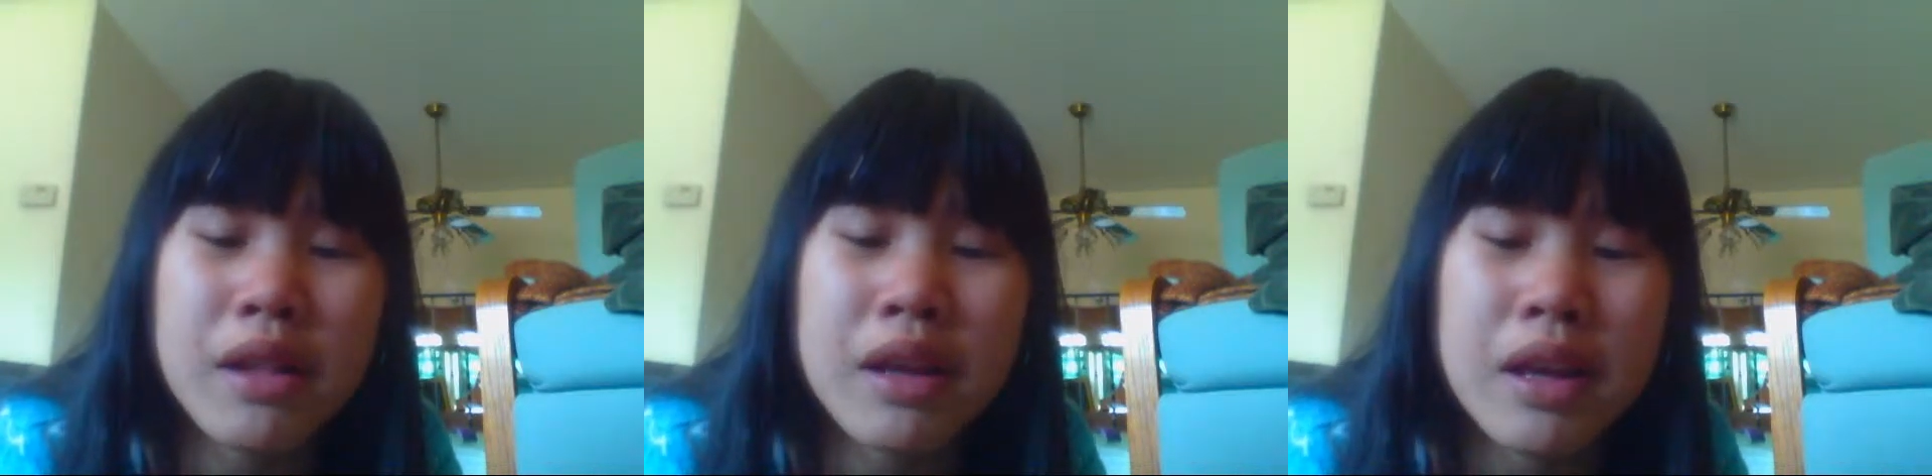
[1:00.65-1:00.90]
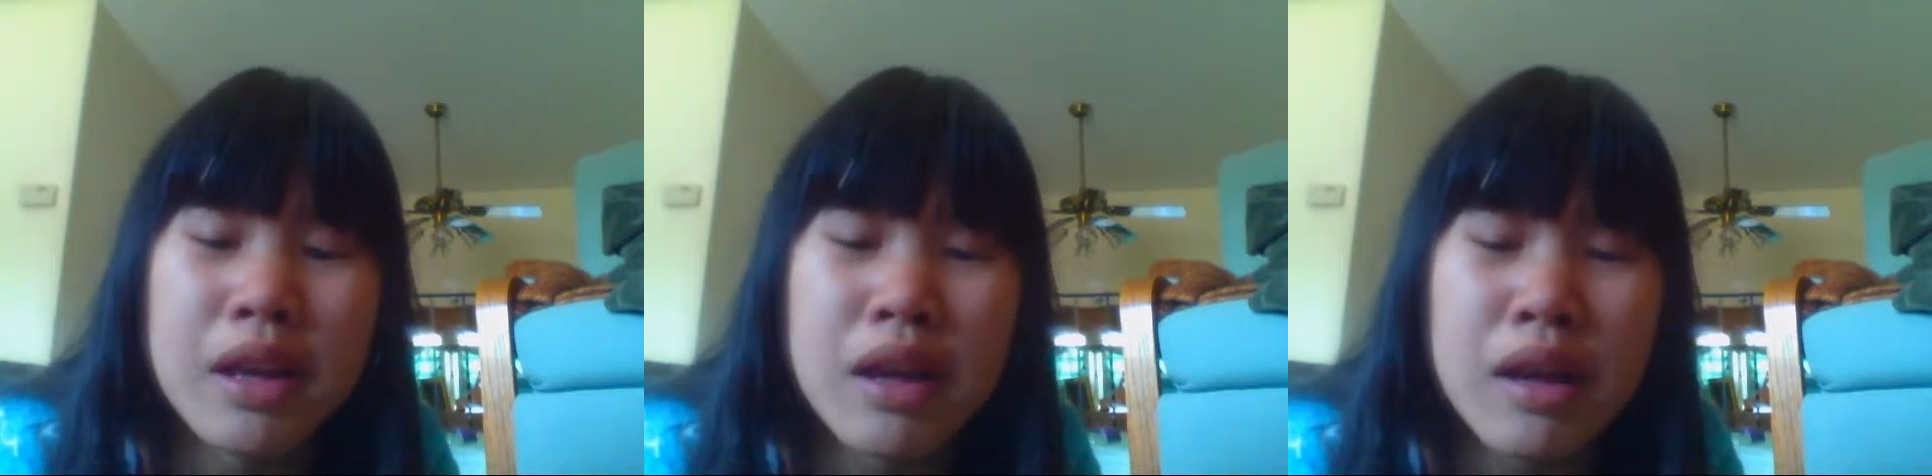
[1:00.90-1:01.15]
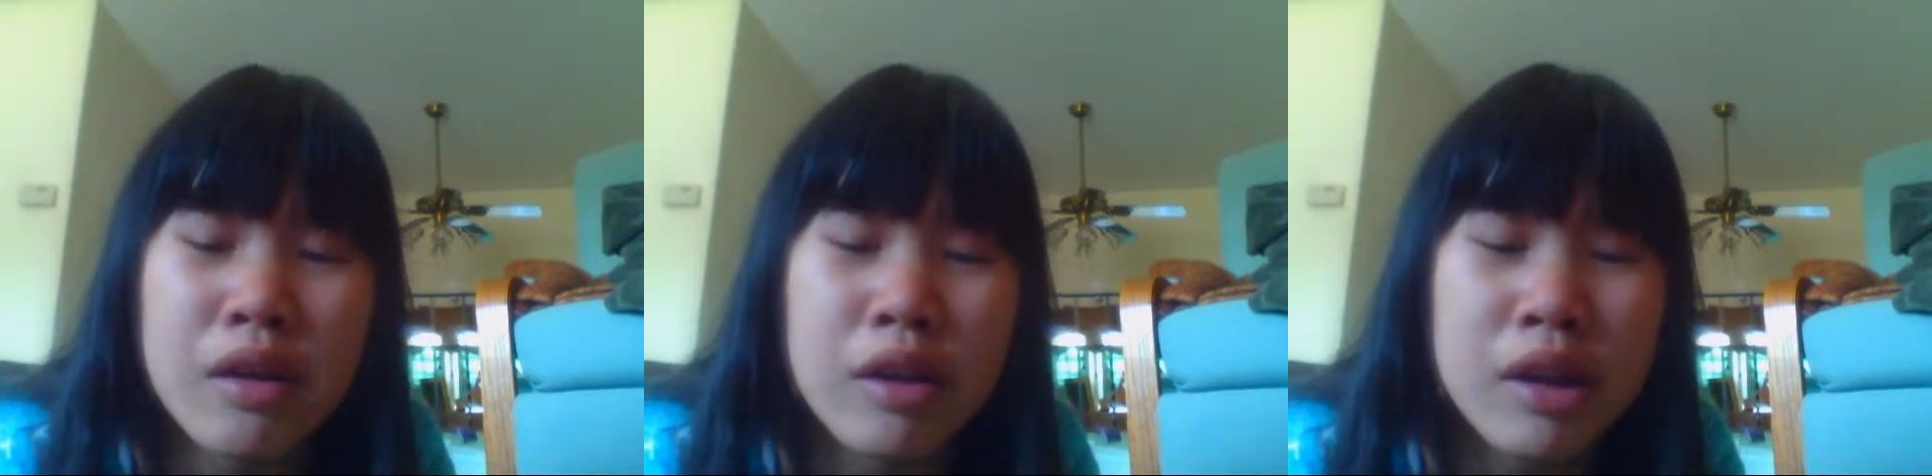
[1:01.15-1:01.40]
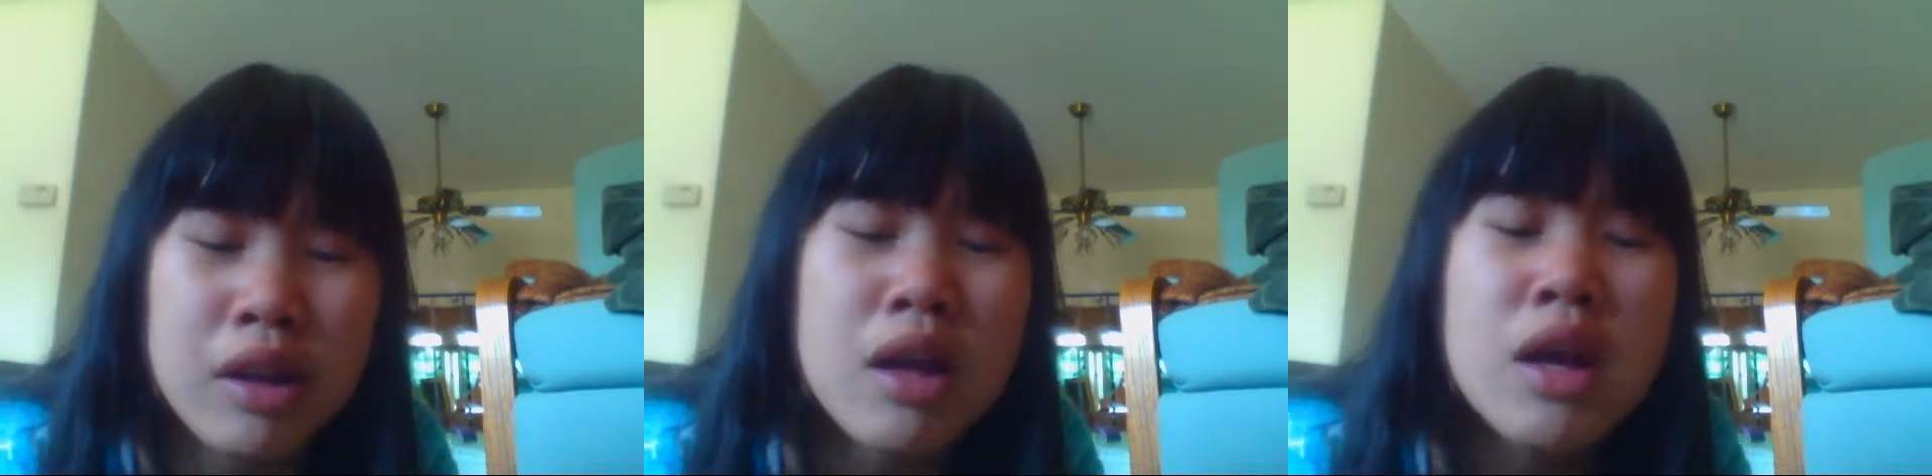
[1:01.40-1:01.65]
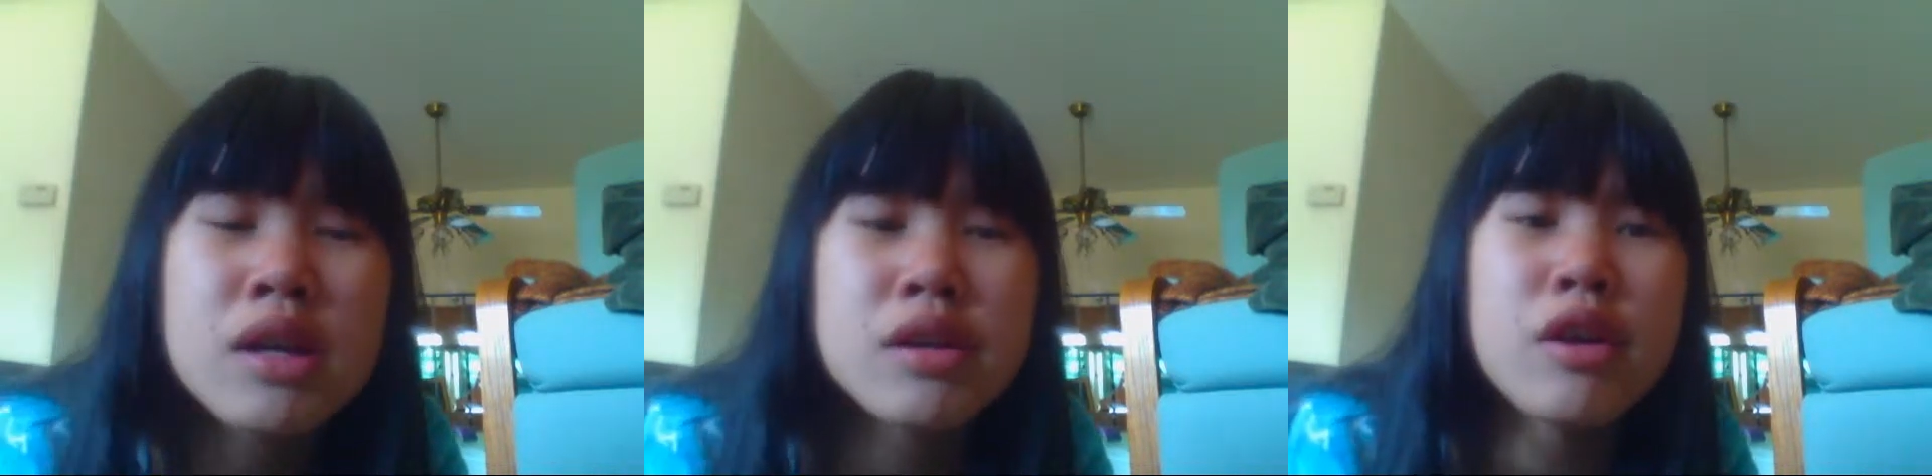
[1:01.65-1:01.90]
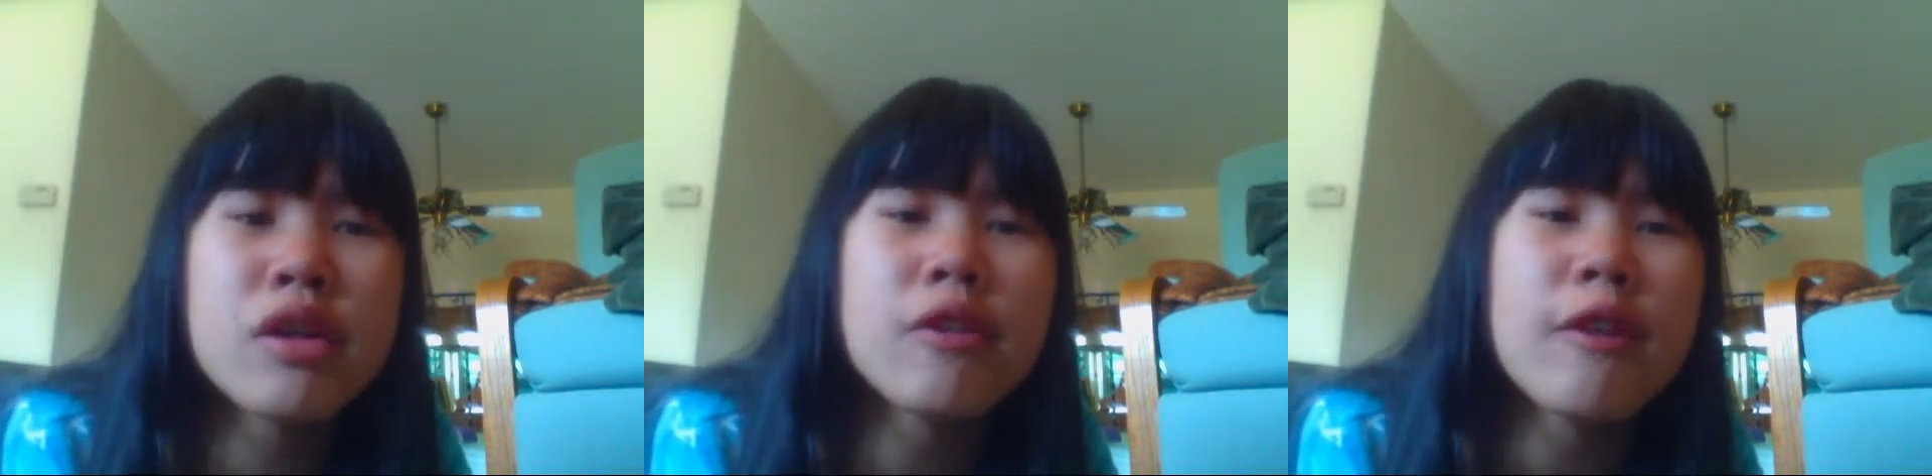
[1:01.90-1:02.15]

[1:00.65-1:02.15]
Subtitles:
Do